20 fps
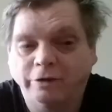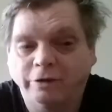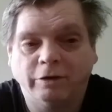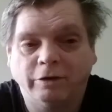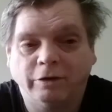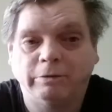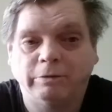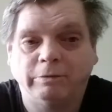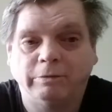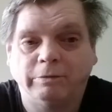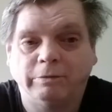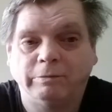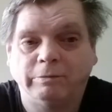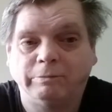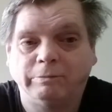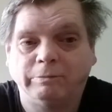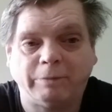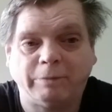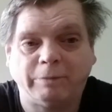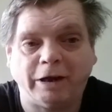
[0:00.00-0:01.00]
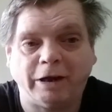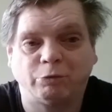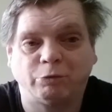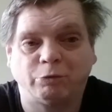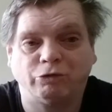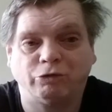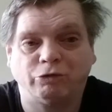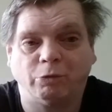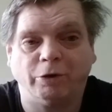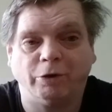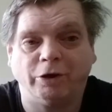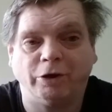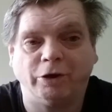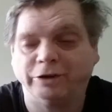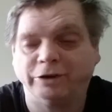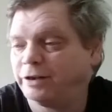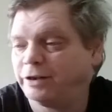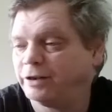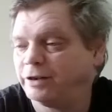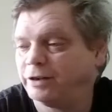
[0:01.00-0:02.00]
Yeah, we've got Hound and the Fox
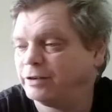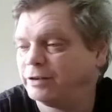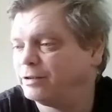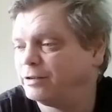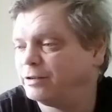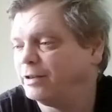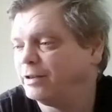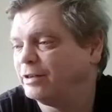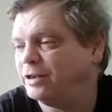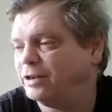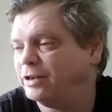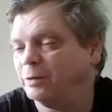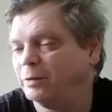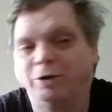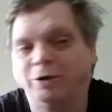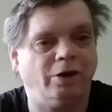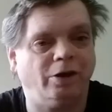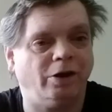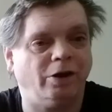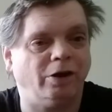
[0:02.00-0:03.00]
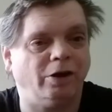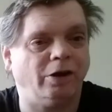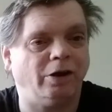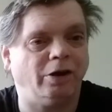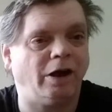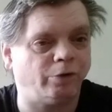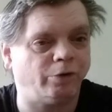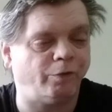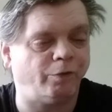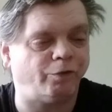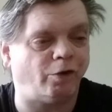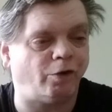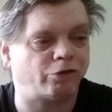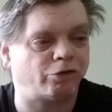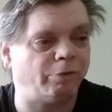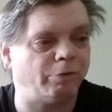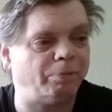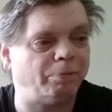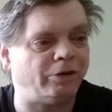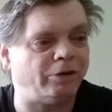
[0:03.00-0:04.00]
with Pete Hollands and his
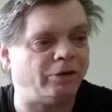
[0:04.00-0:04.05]
wife